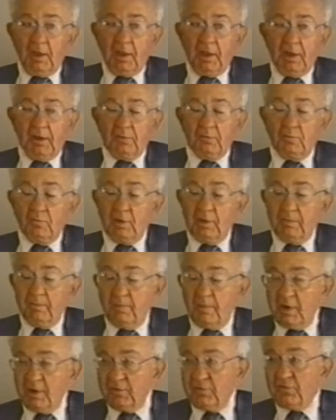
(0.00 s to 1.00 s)
and we
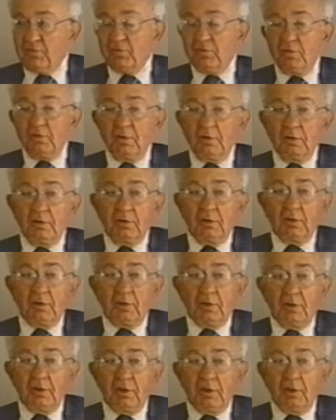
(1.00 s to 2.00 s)
must
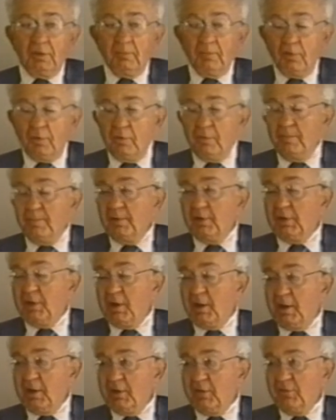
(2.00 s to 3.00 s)

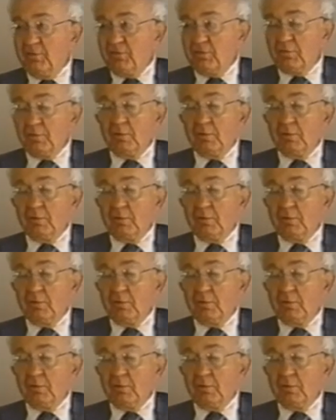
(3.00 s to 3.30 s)
immobilize